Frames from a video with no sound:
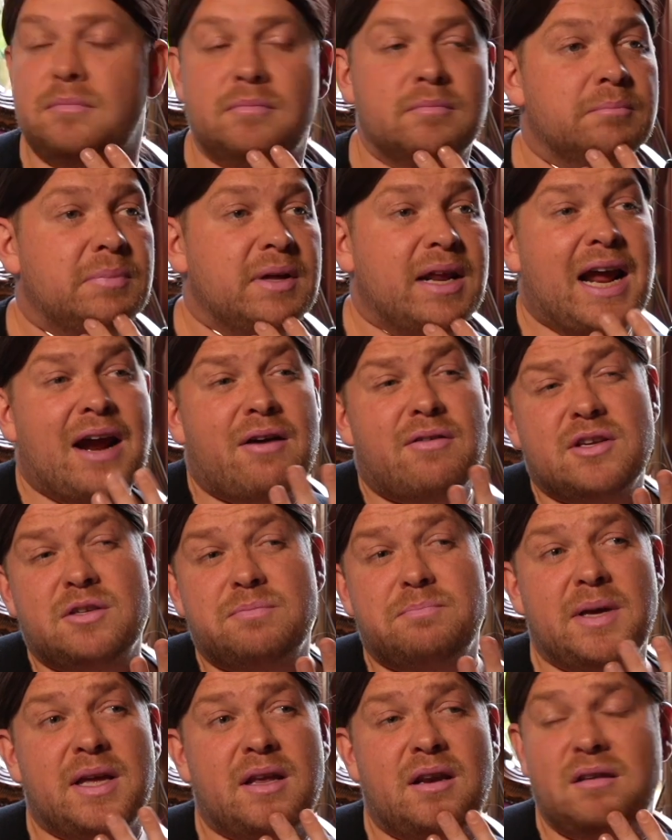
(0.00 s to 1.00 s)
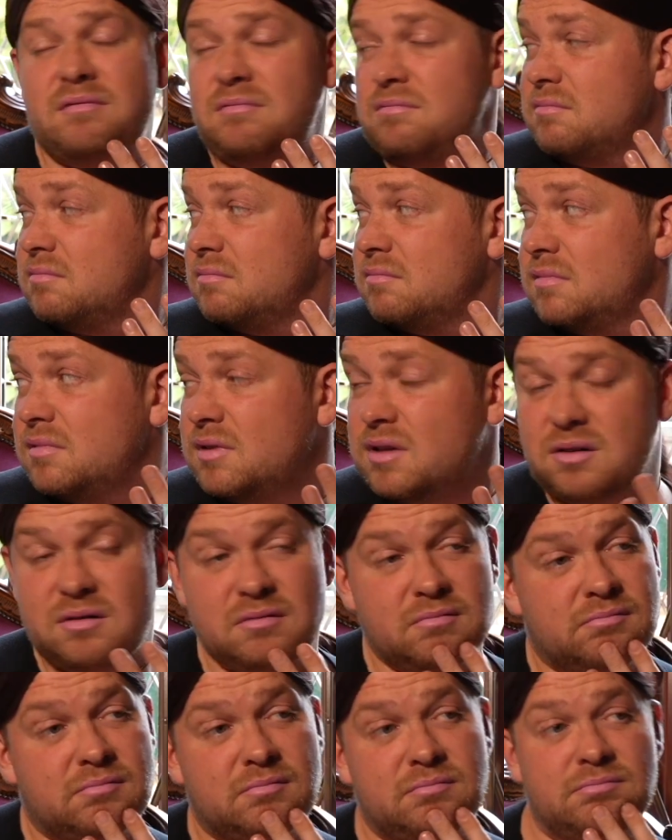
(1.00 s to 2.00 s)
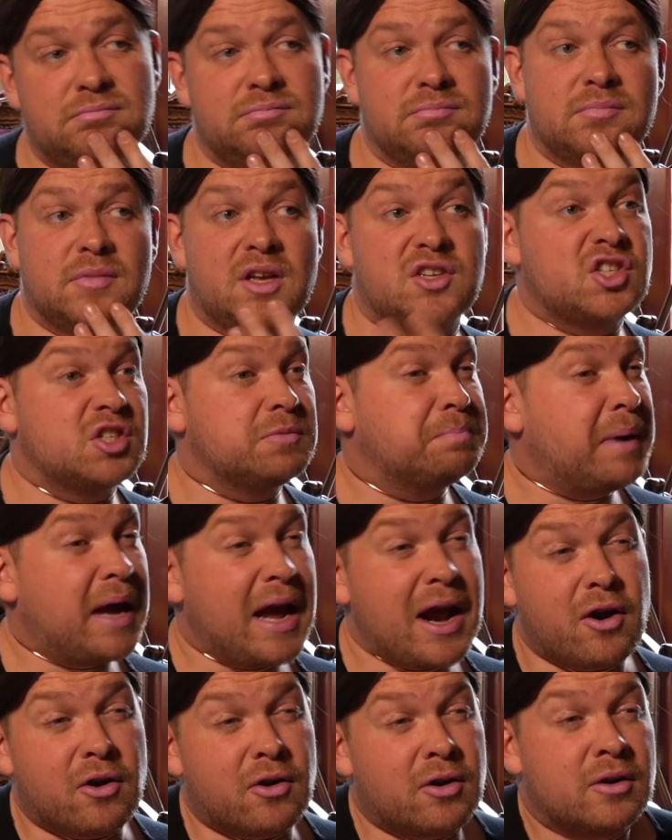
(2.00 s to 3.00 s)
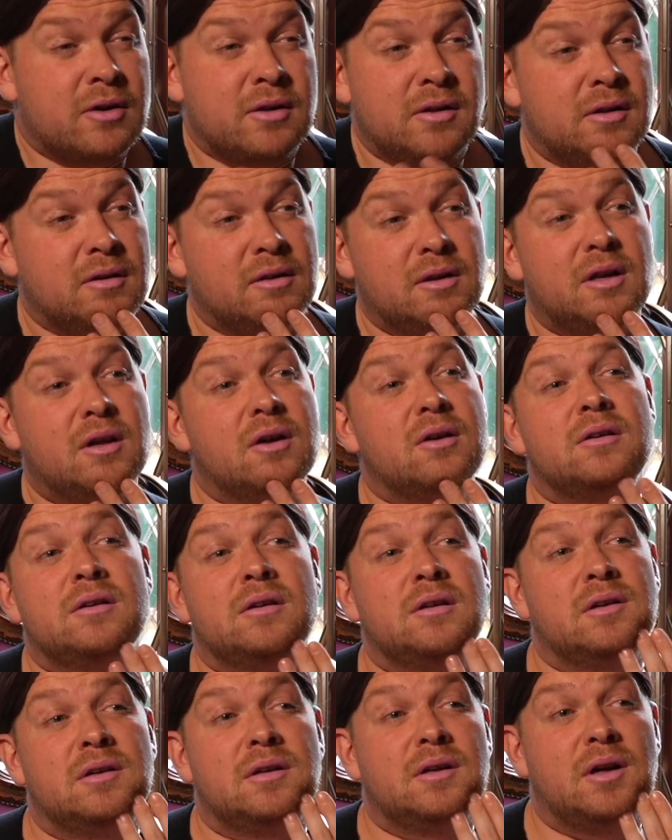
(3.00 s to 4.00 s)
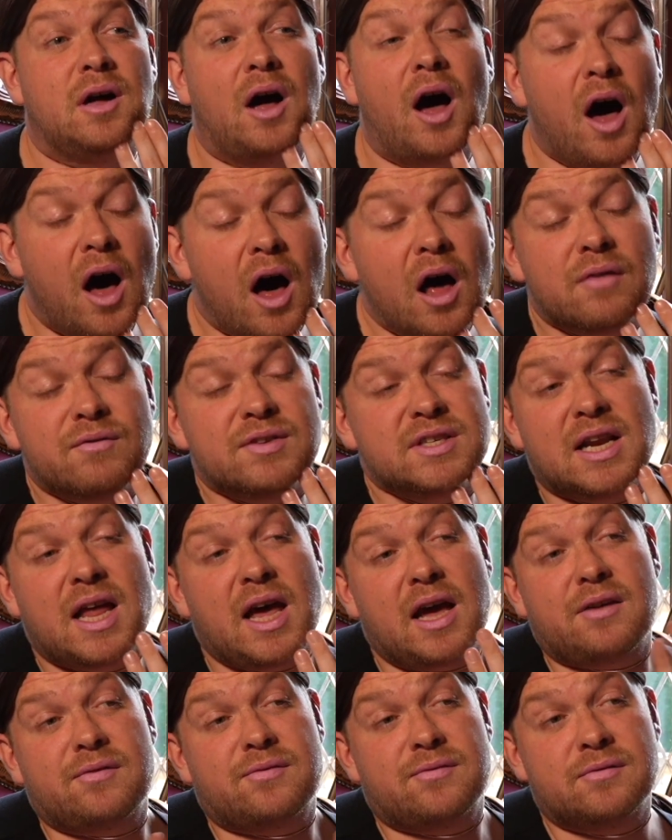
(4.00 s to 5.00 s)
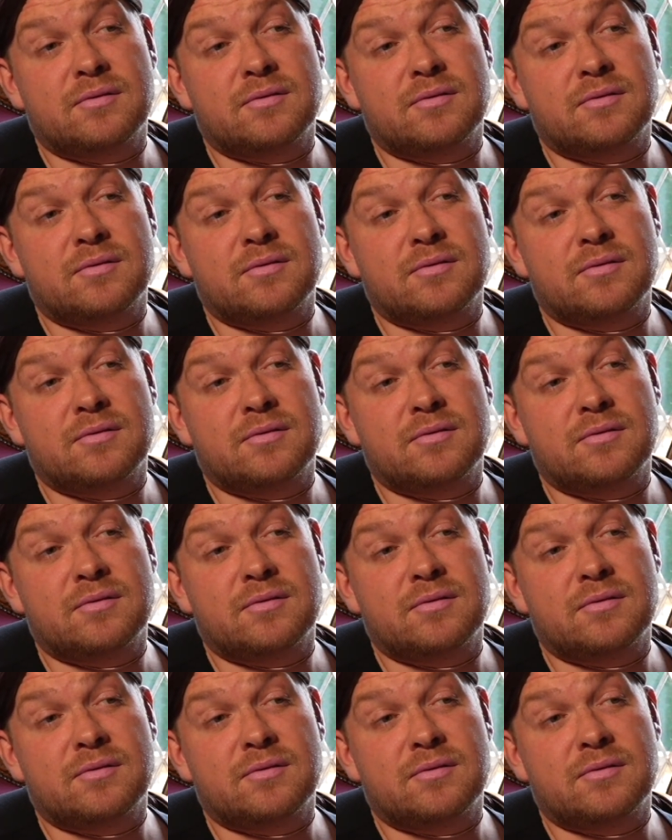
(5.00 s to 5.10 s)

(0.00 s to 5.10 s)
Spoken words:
But Harry's been, a spare, all of his life,